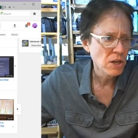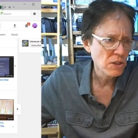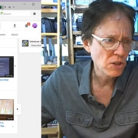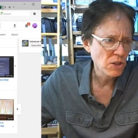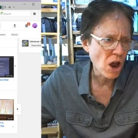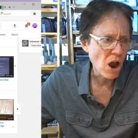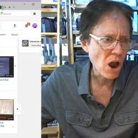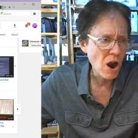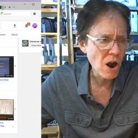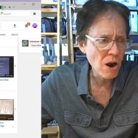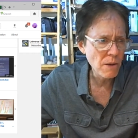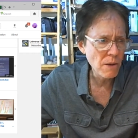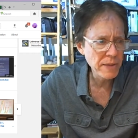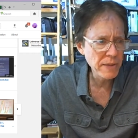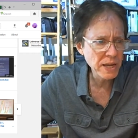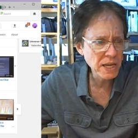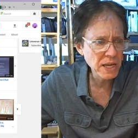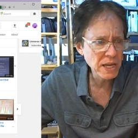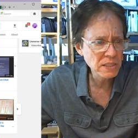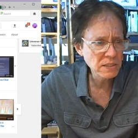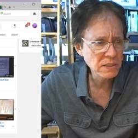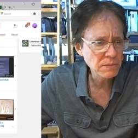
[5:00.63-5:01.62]
Our
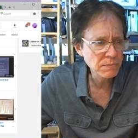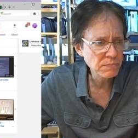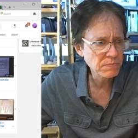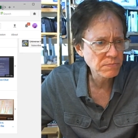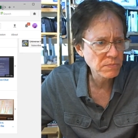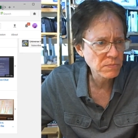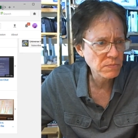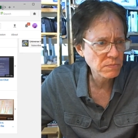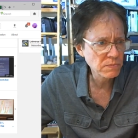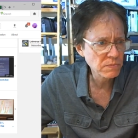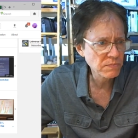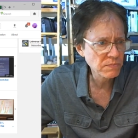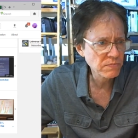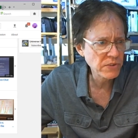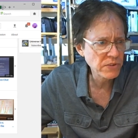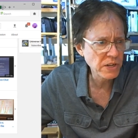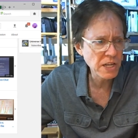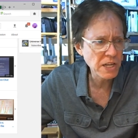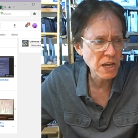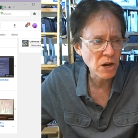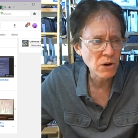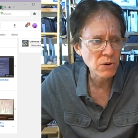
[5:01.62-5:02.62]
biggest
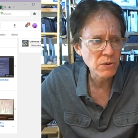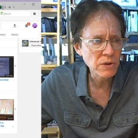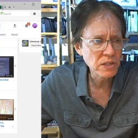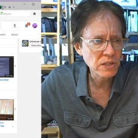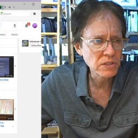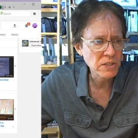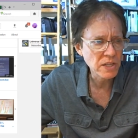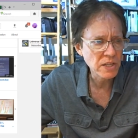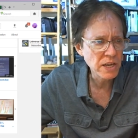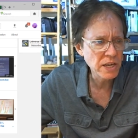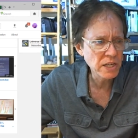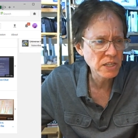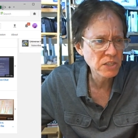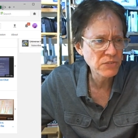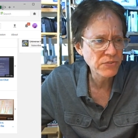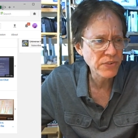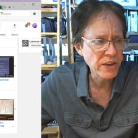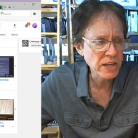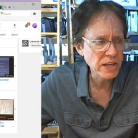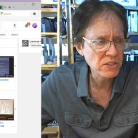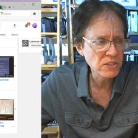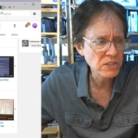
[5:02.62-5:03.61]
video is the Higgs
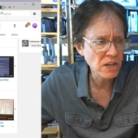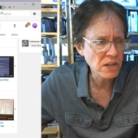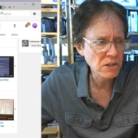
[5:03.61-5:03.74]
Fake, a